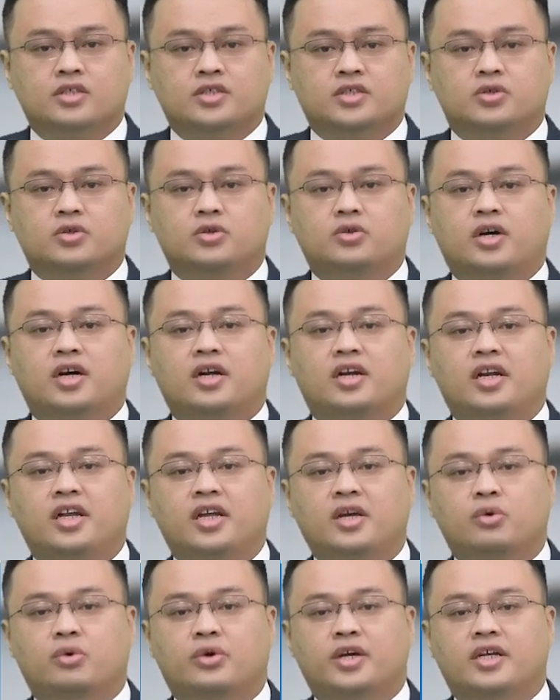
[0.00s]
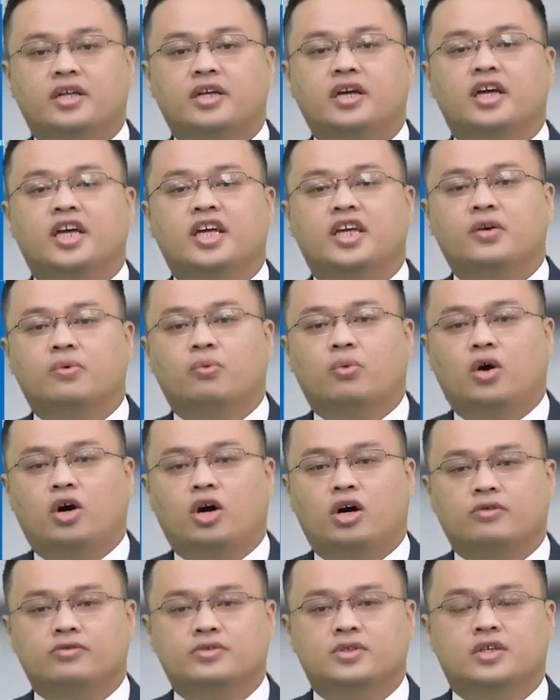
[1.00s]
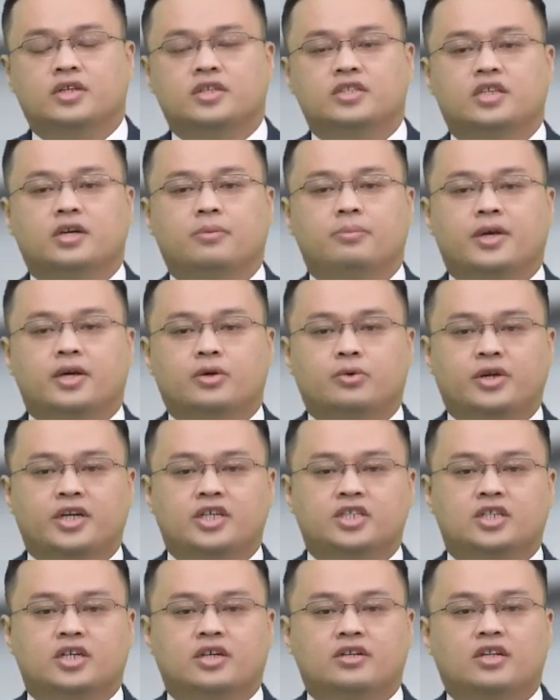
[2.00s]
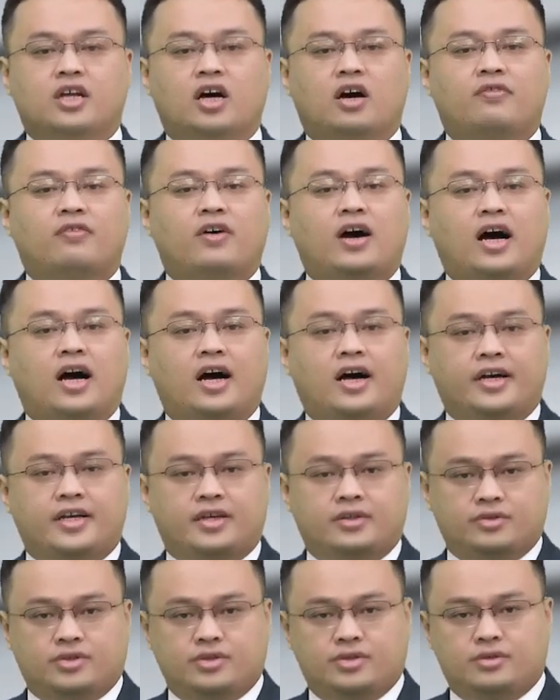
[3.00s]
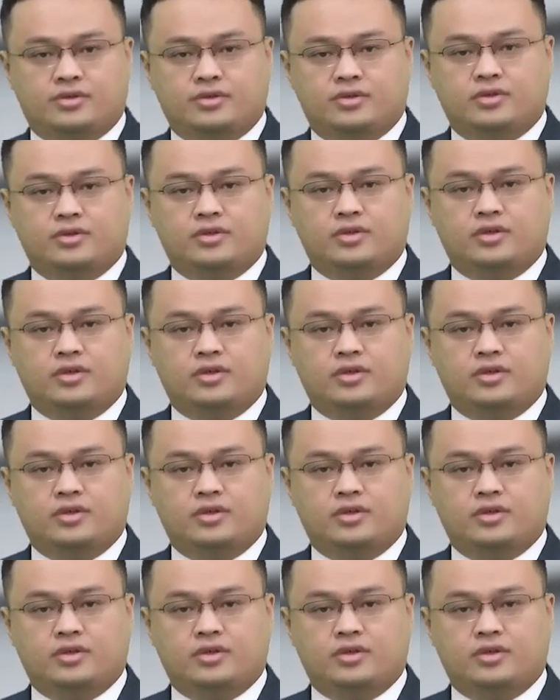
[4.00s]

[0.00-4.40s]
through a liquid involves the migration of ions.